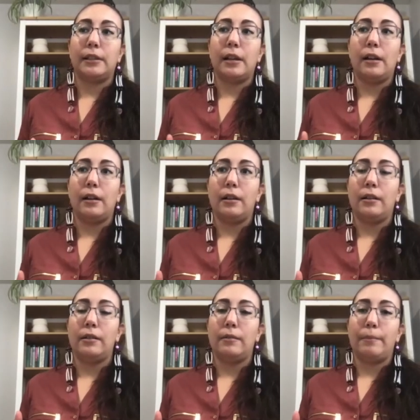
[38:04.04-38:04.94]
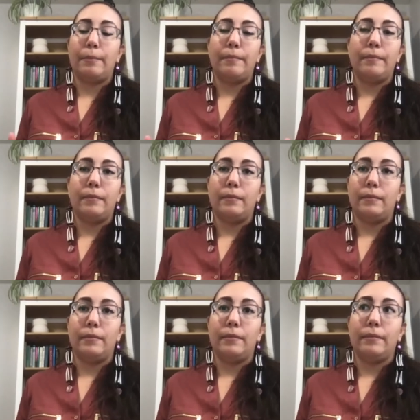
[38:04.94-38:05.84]
the,
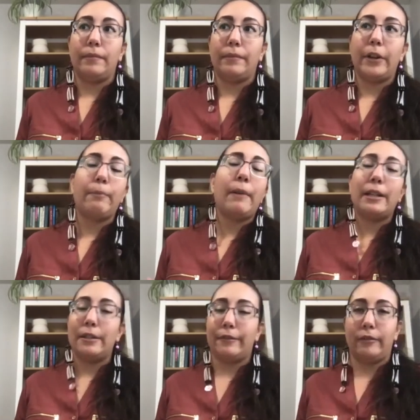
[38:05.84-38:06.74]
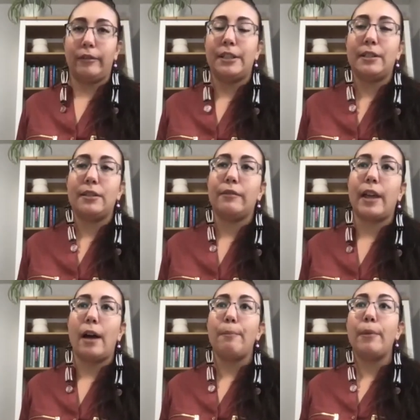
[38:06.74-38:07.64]
there are many different reasons for
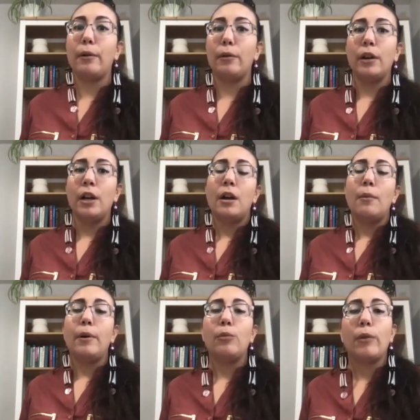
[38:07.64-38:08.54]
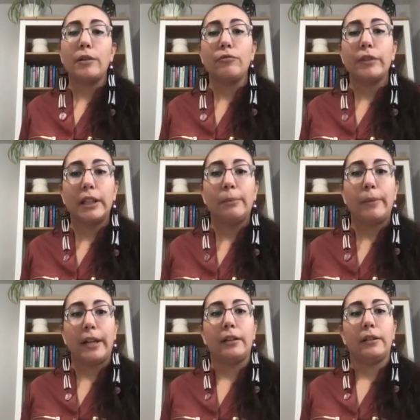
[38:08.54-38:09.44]
that, but, but one really
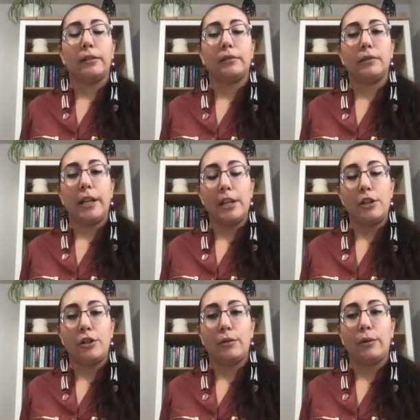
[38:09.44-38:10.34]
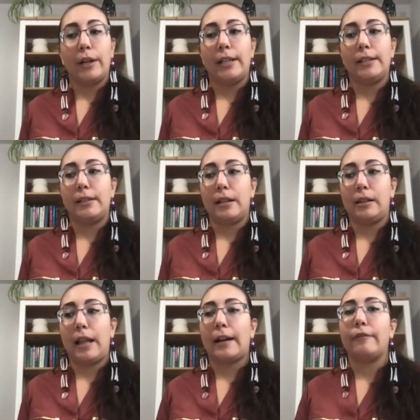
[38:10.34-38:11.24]
big issue is
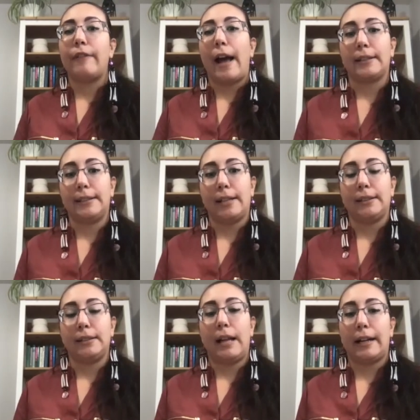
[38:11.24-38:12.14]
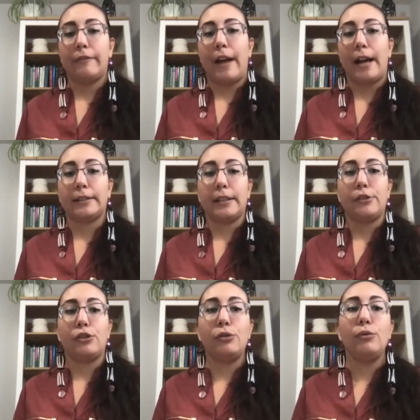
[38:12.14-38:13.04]
lack of access, lack of
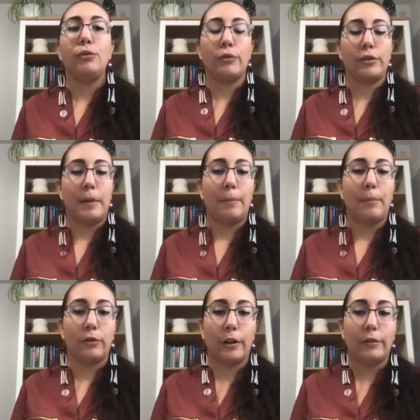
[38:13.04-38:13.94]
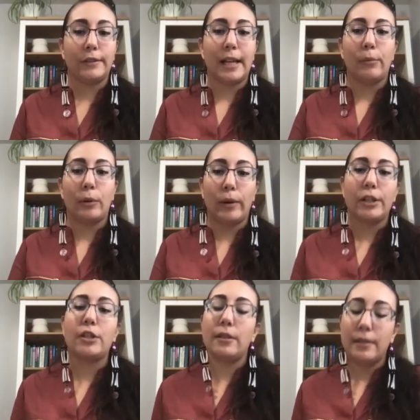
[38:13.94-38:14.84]
access to those maple groves that were
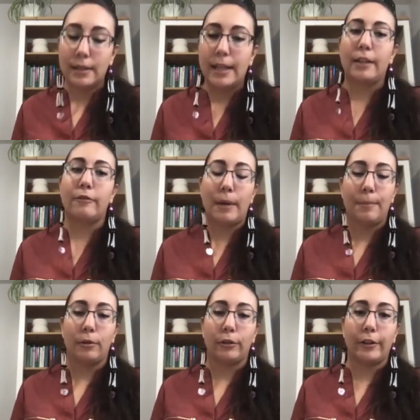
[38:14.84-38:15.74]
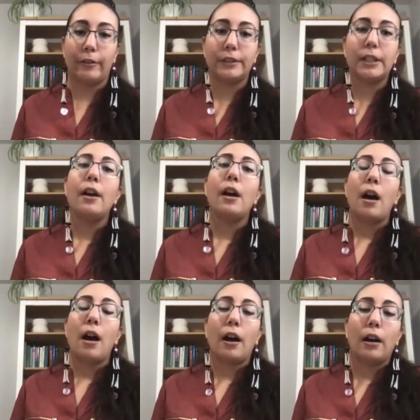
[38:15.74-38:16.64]
once native maple groves
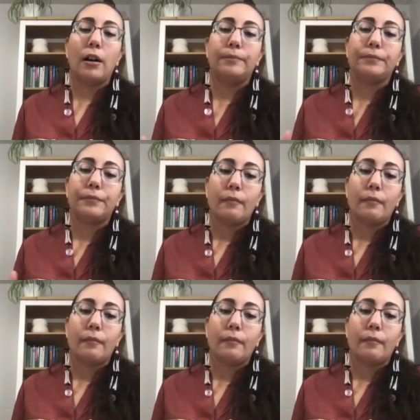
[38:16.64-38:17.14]
um,